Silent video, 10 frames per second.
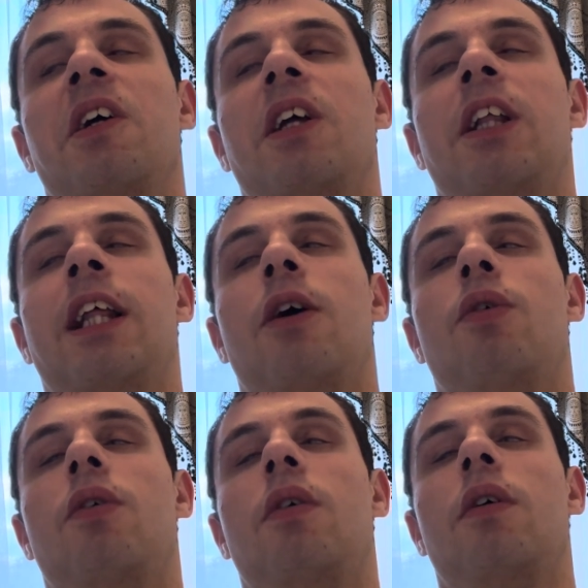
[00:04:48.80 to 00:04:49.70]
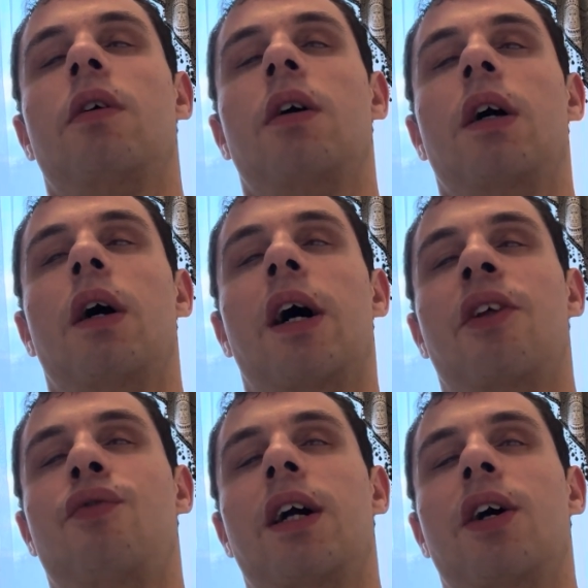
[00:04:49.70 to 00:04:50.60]
Now,
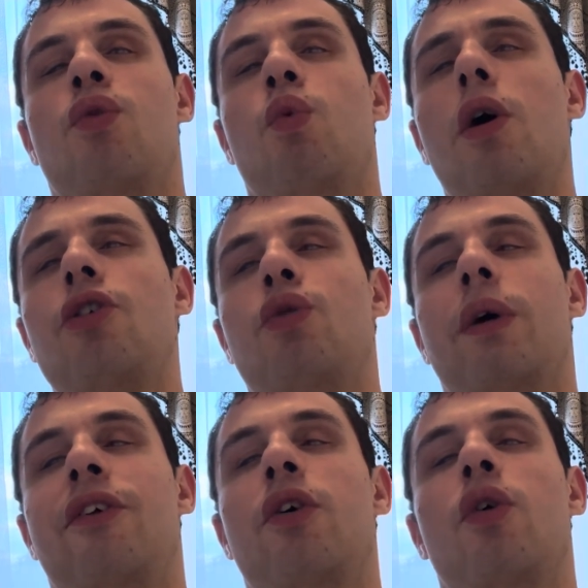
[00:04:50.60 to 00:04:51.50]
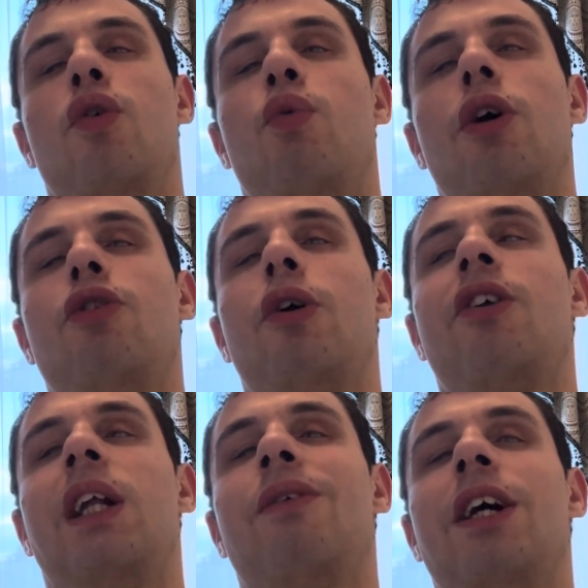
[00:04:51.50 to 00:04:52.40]
as far as watchOS goes, watchOS
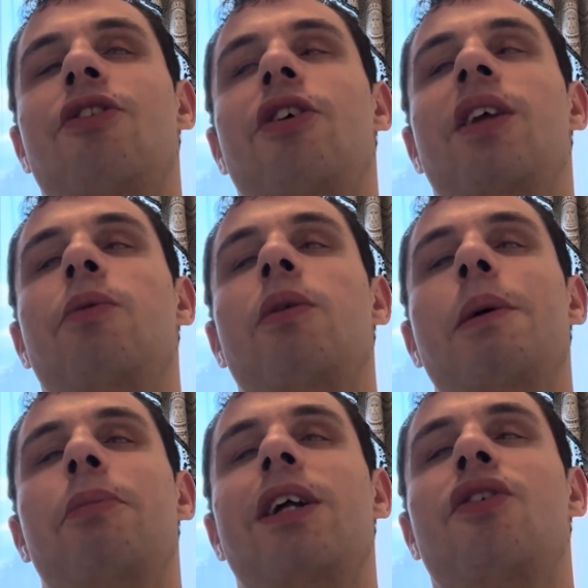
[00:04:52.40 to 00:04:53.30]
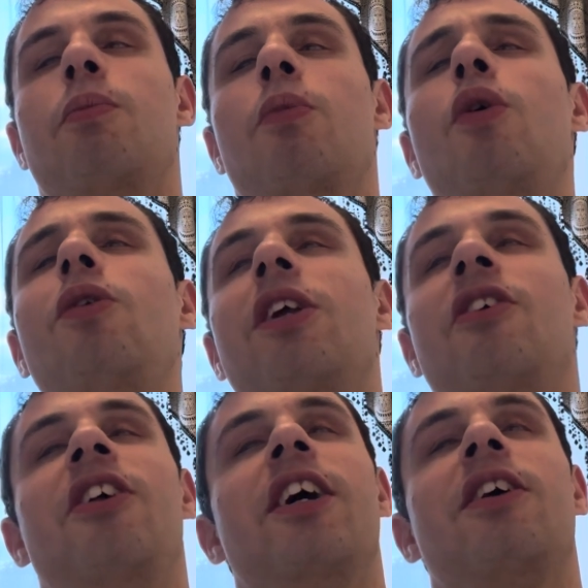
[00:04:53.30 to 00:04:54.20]
11 actually seems to be pretty small
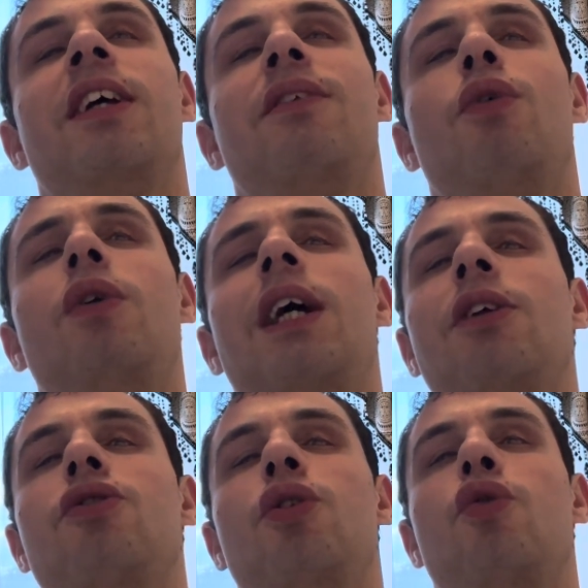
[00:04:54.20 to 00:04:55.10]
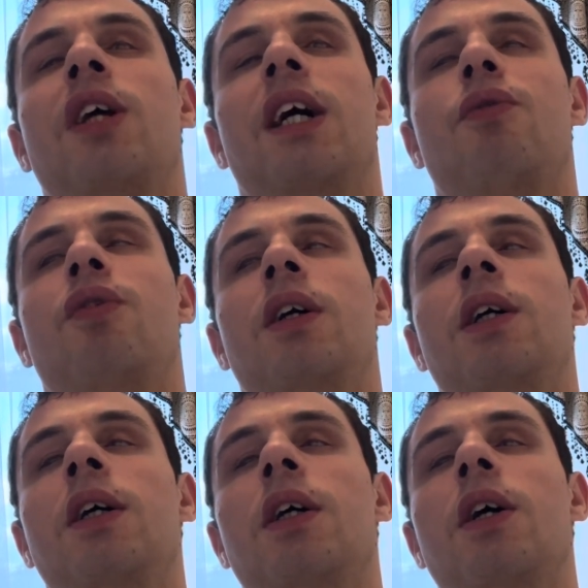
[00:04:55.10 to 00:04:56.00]
this year. They've only introduced kind of
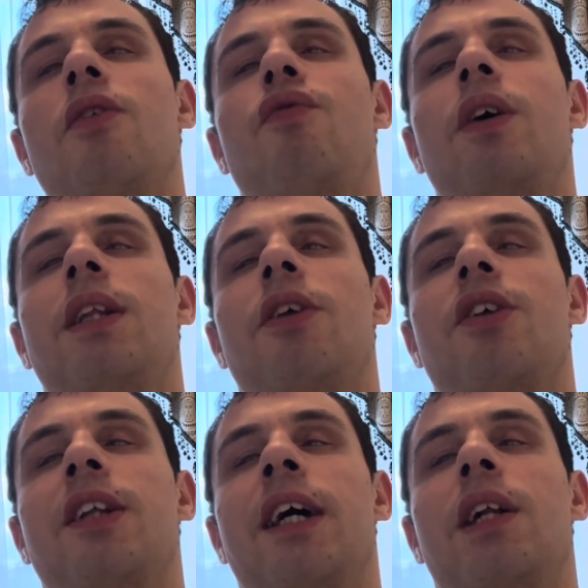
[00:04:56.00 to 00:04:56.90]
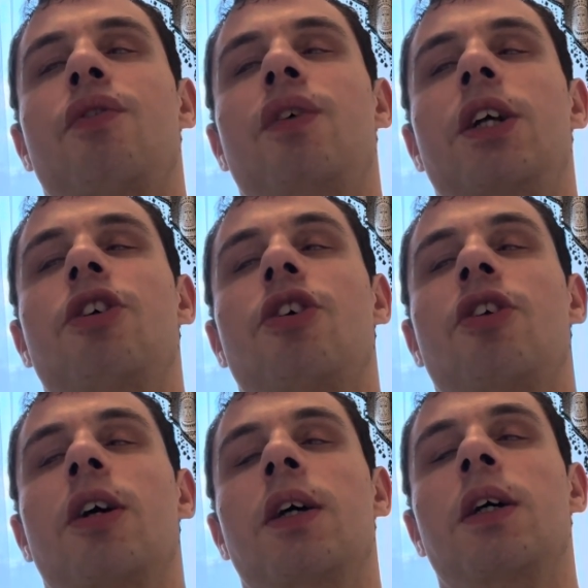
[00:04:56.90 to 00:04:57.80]
fitness and health
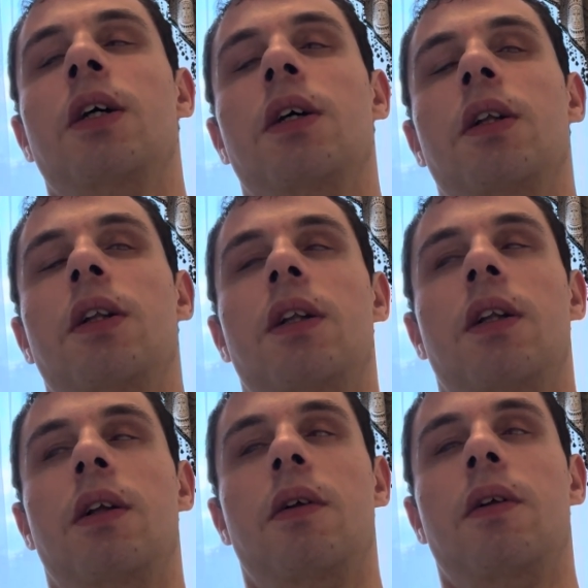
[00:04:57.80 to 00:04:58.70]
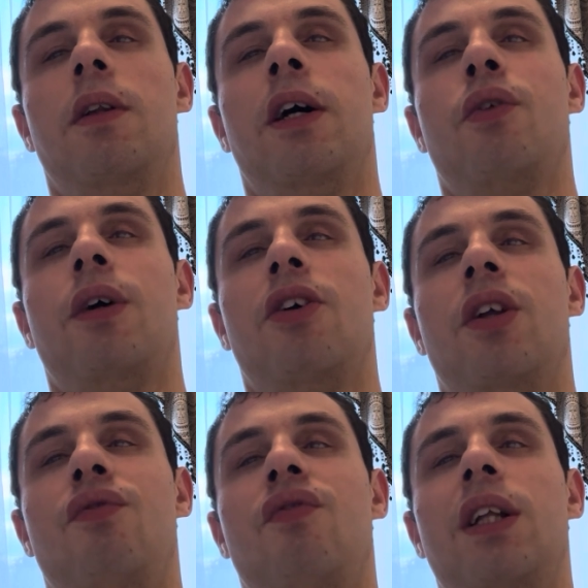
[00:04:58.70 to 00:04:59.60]
features. Now, as far as
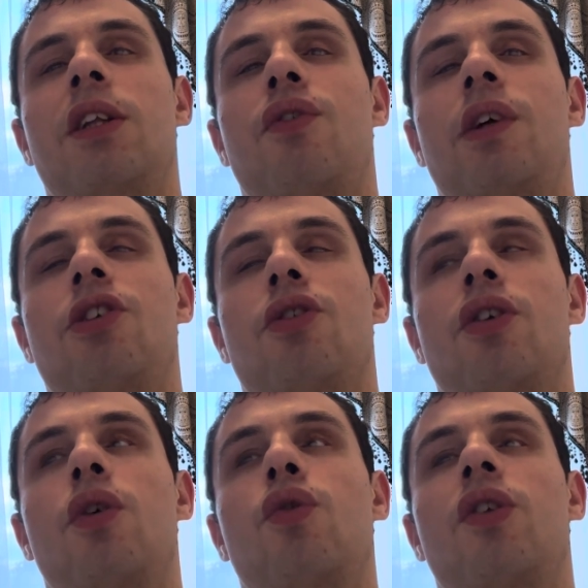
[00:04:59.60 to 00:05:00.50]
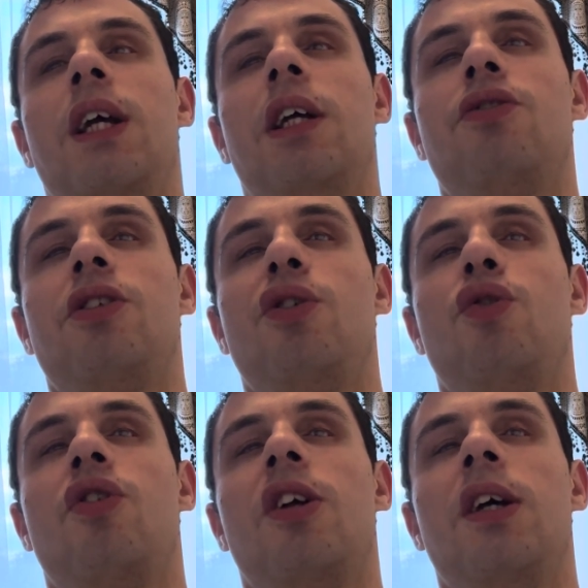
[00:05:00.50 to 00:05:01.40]
the fitness features goes, they
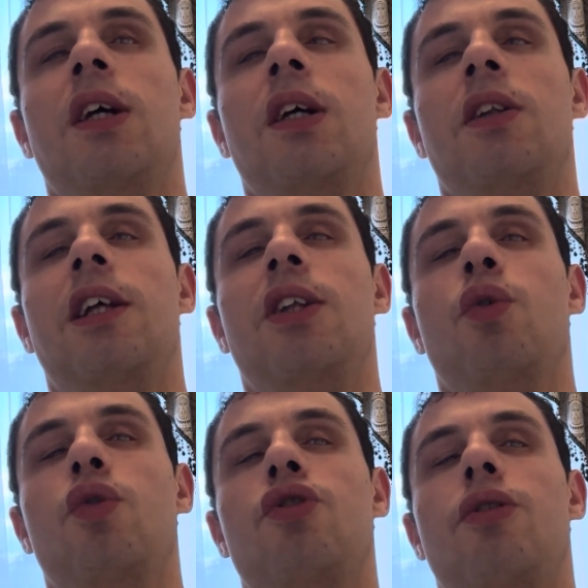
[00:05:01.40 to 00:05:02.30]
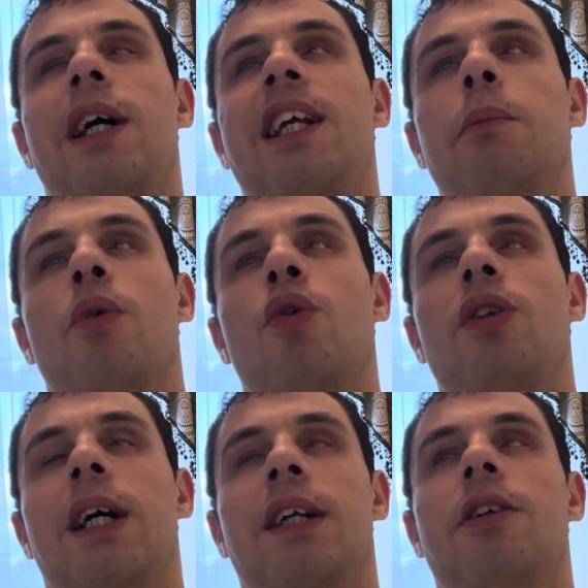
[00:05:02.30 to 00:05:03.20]
introduced the new training
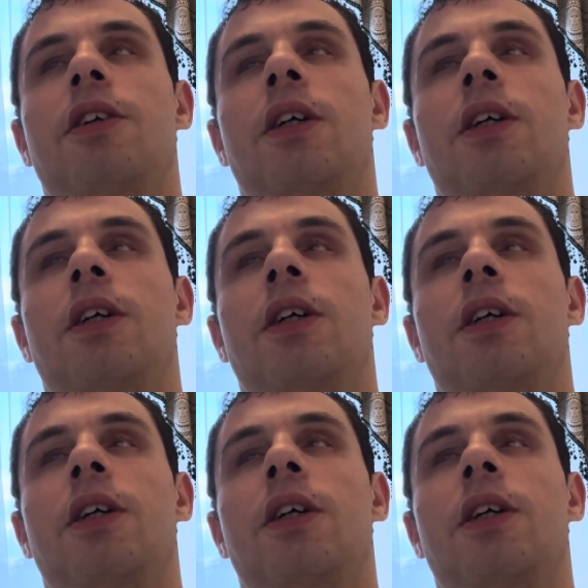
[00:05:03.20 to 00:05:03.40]
mode, and